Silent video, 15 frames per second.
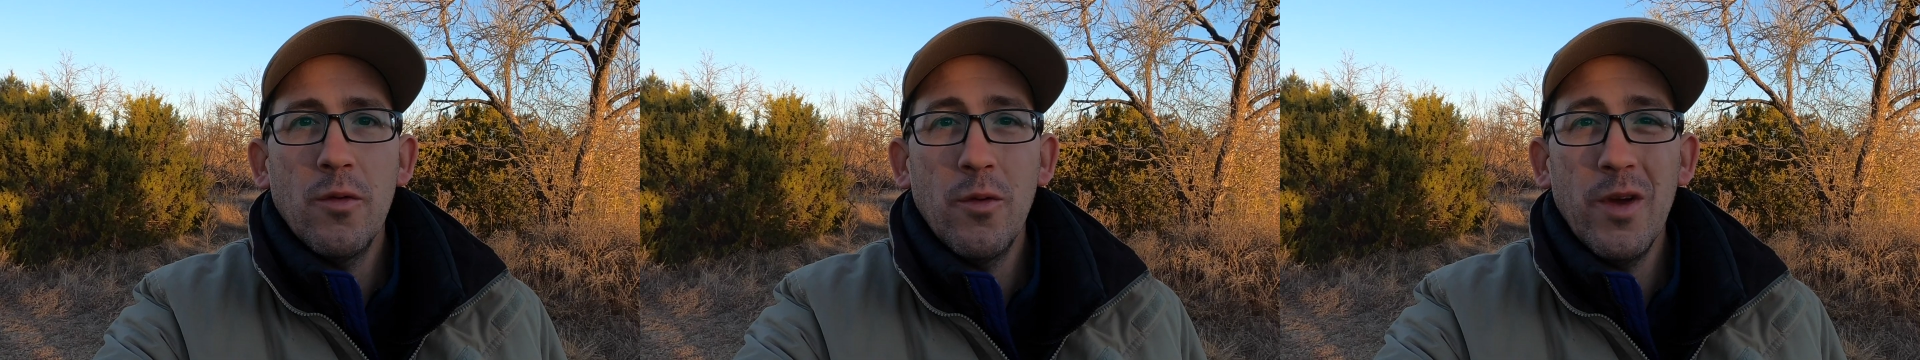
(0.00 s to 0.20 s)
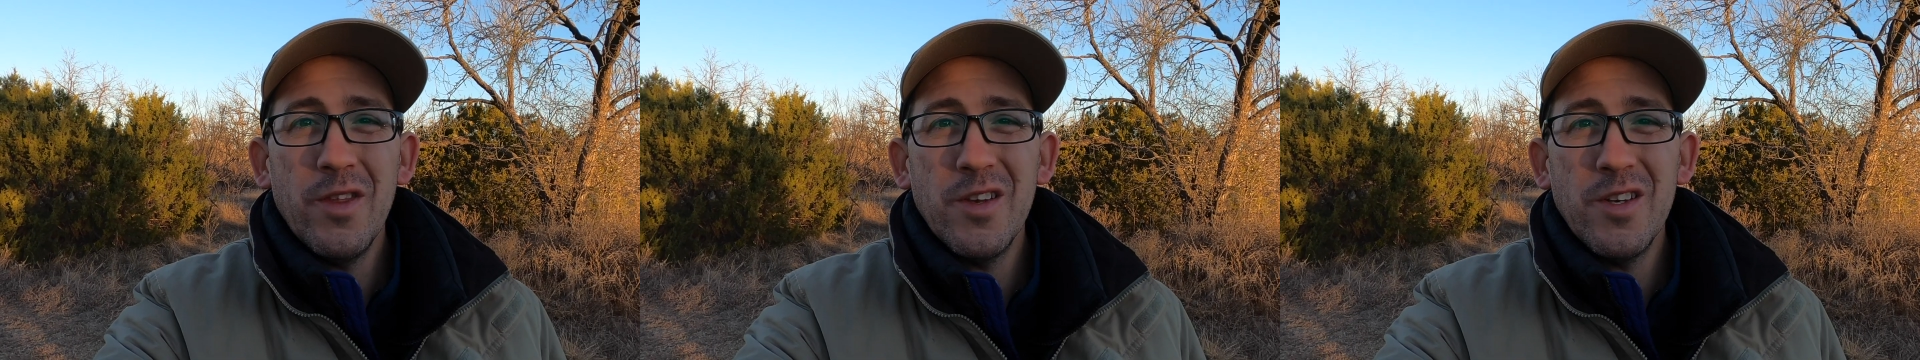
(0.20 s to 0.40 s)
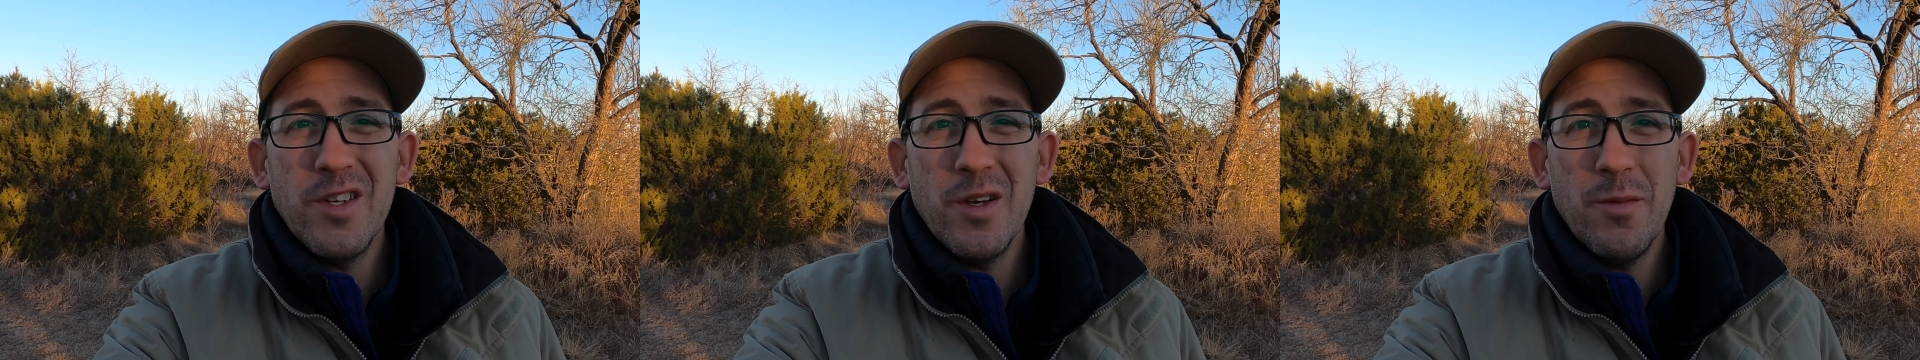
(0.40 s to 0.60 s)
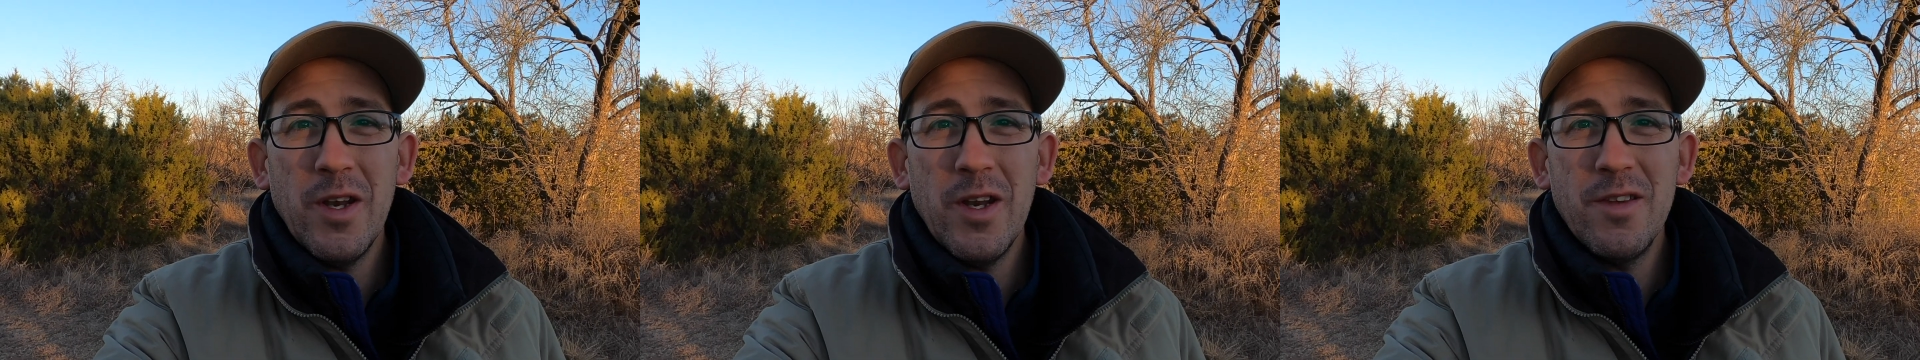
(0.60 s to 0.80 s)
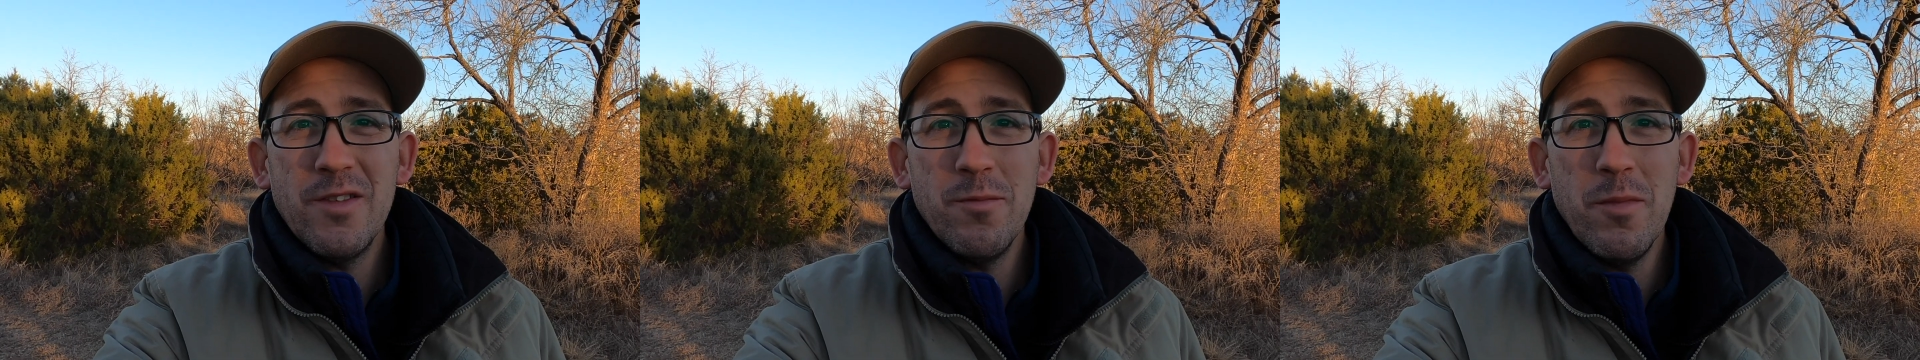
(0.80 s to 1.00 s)
with the
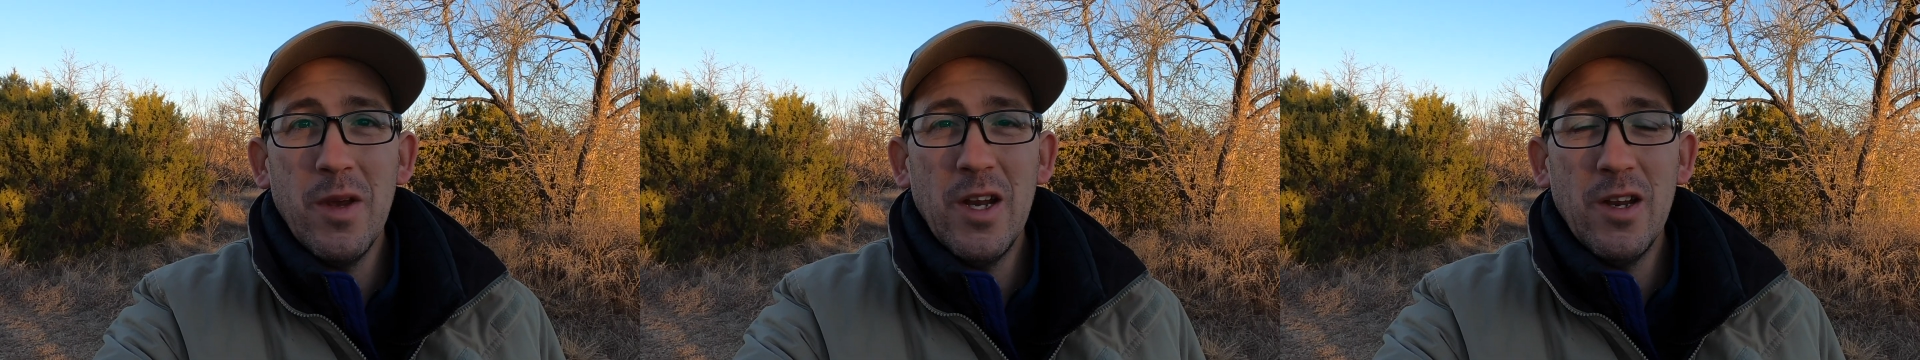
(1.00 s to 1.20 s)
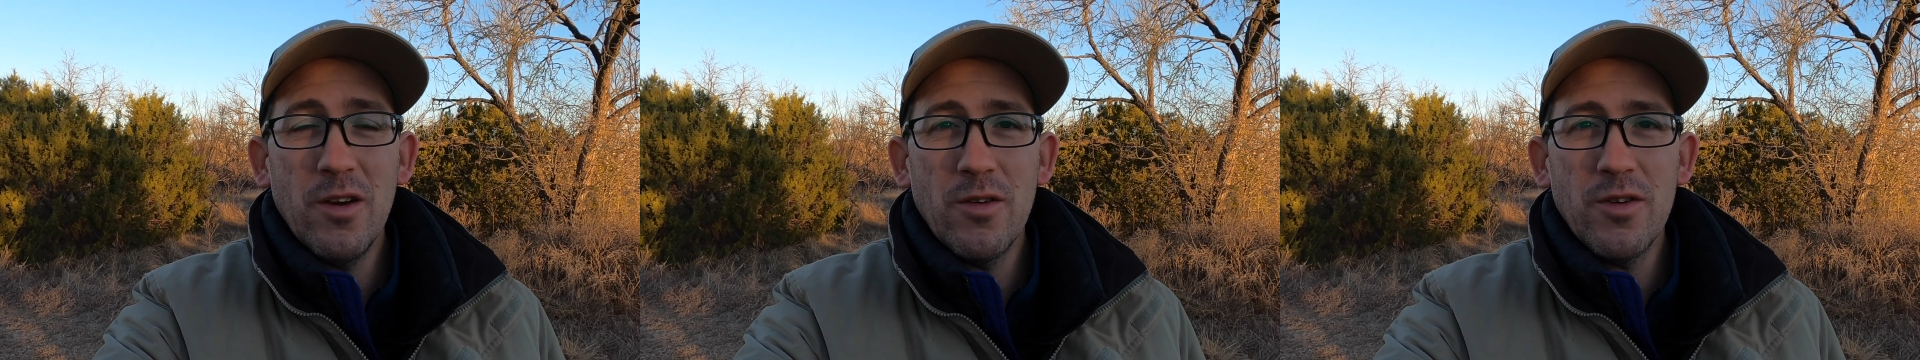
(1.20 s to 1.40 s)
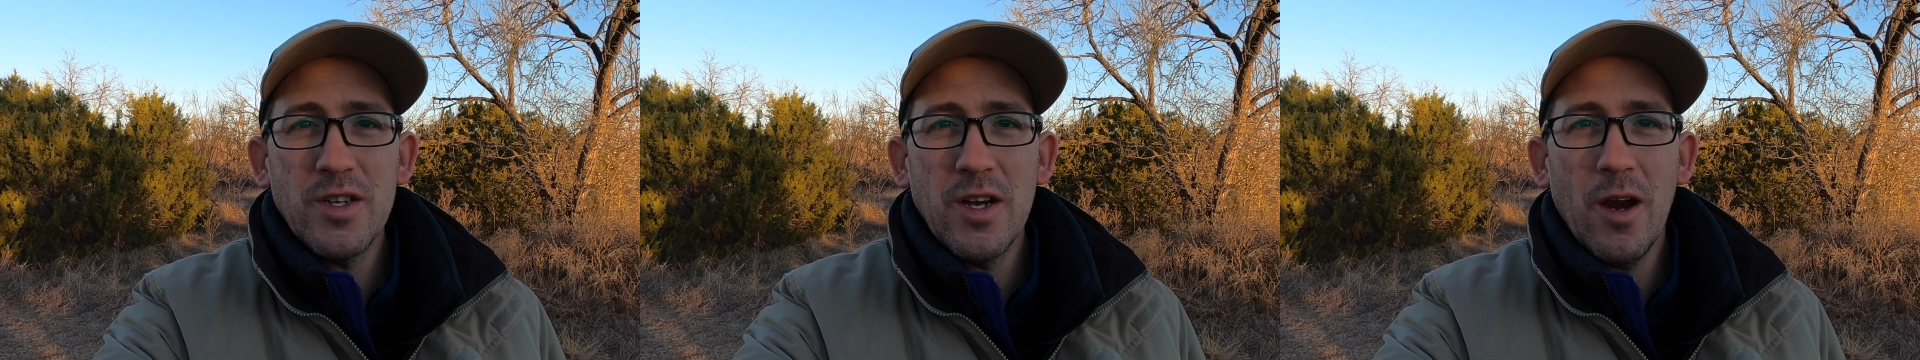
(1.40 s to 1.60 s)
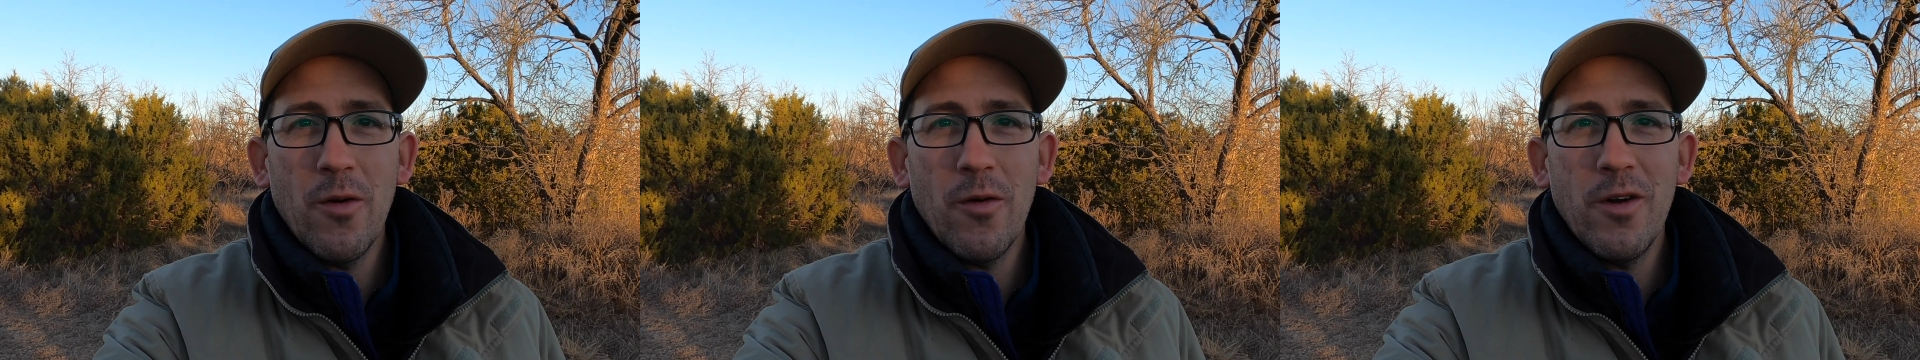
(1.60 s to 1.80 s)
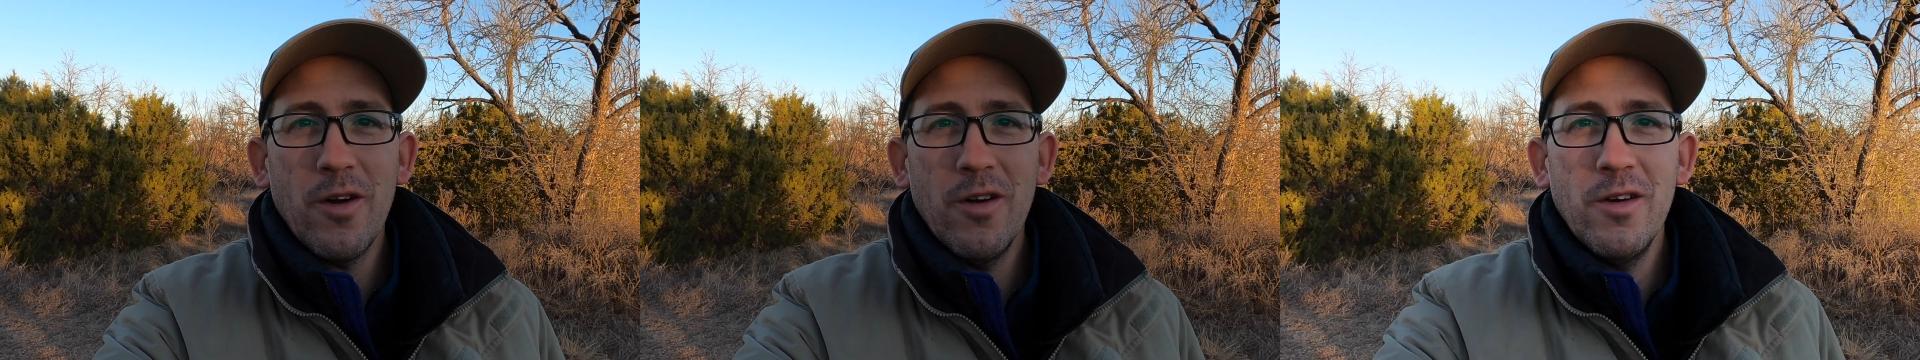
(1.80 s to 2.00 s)
Geminids meteor
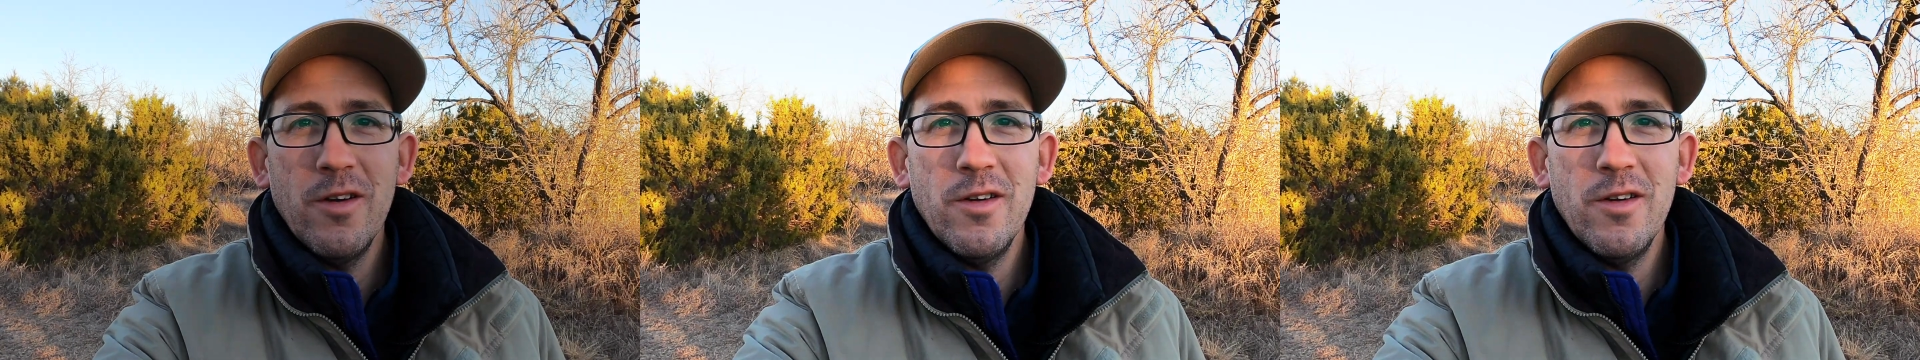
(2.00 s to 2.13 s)
shower.